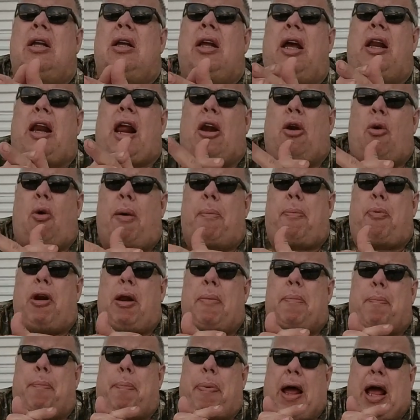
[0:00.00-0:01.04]
and I know I put
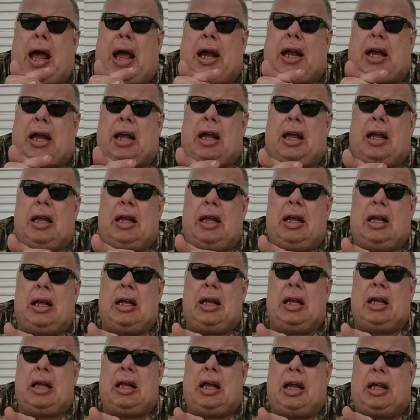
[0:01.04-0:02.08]
it back
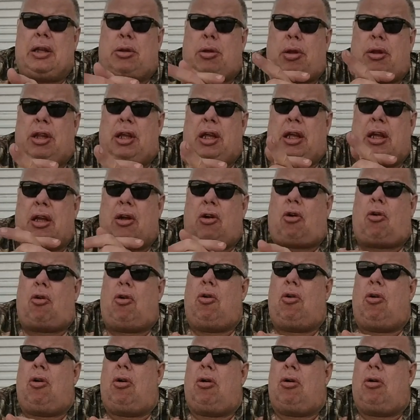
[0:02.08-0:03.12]
into the
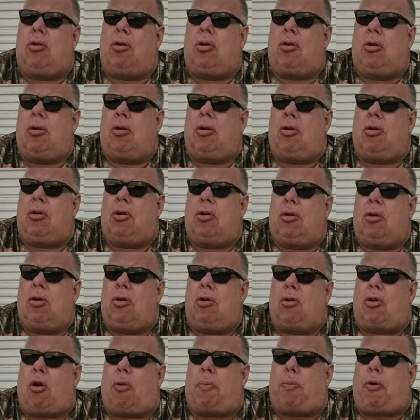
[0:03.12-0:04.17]

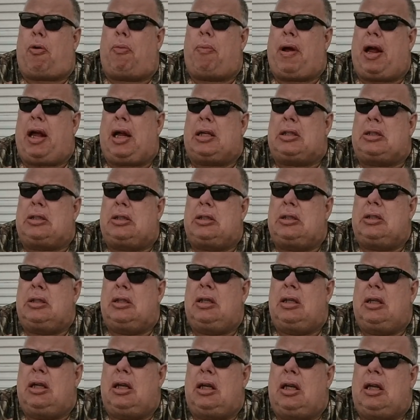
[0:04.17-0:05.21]
GoPro Max.
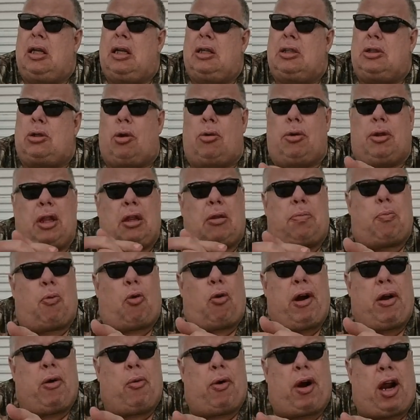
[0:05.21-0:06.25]
So this
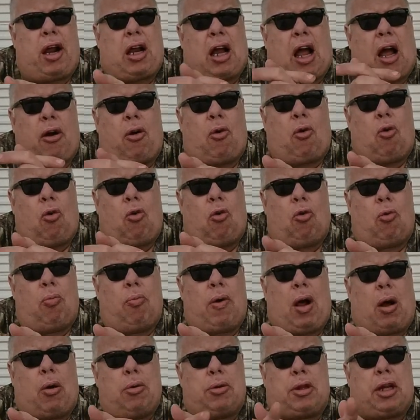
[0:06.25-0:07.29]
morning when I got
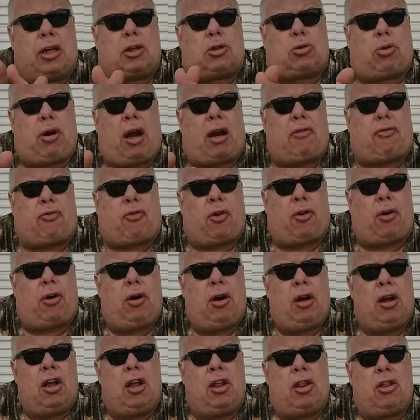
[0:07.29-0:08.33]
home, I was going to transfer
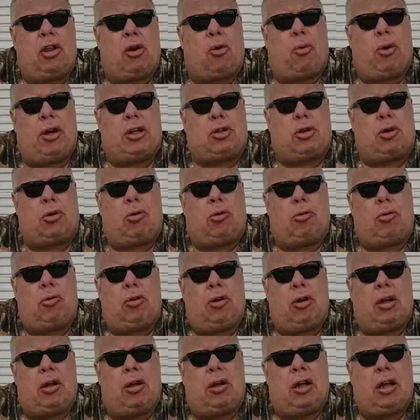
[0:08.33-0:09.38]
the original
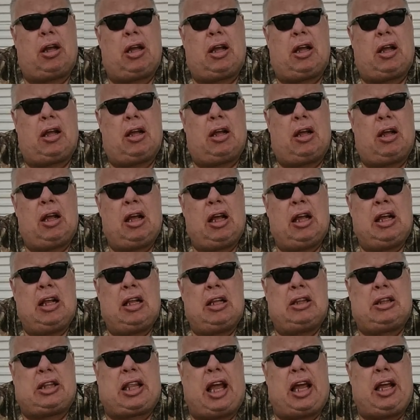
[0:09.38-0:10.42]

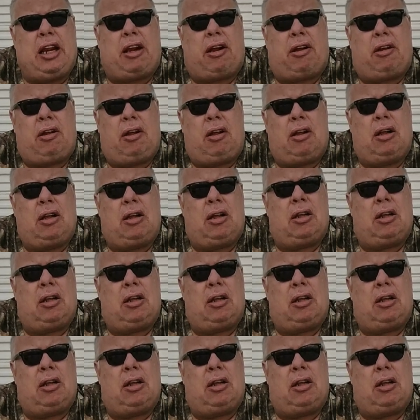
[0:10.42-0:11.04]
data